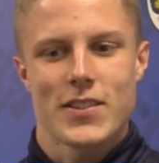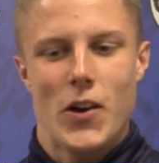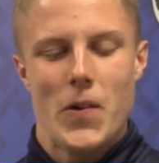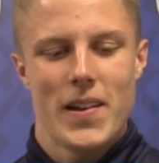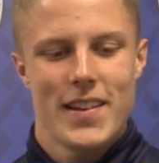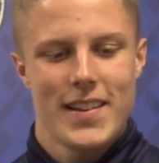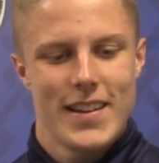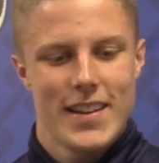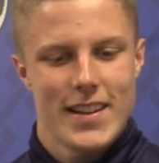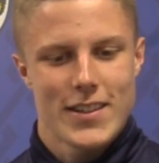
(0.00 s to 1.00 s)
So
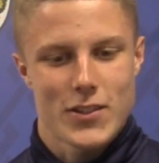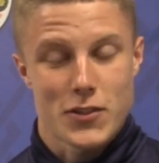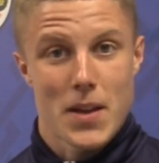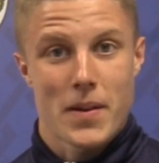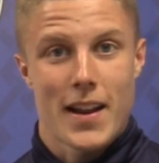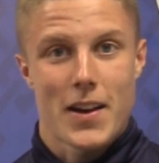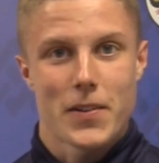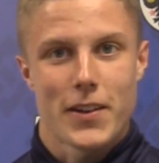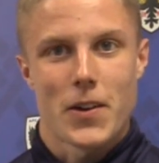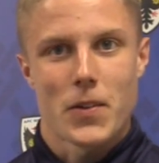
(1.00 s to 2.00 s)
stepping
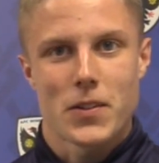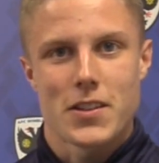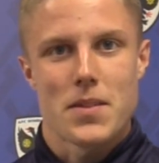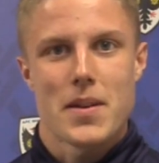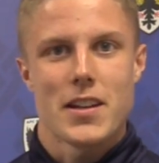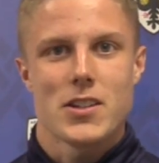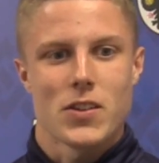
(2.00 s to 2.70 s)
out, you know, onto the pitch